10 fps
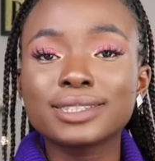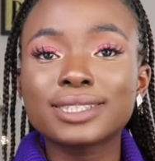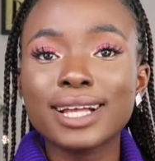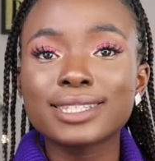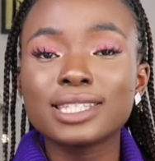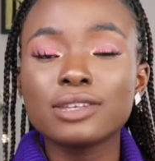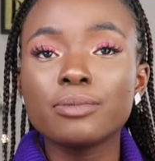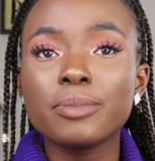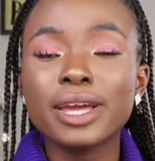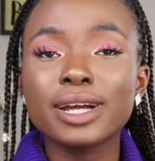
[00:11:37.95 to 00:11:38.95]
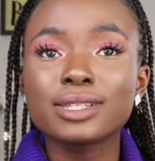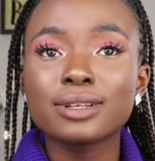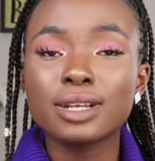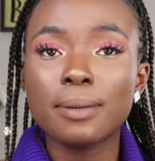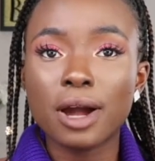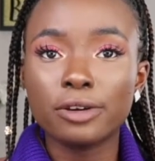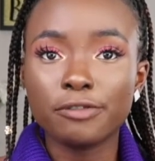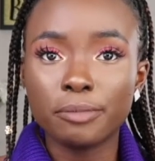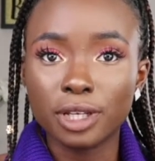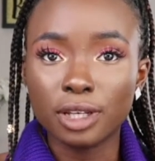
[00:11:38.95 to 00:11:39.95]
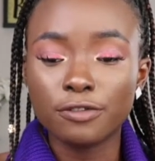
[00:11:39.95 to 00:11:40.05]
taxes if you make a certain amount of money.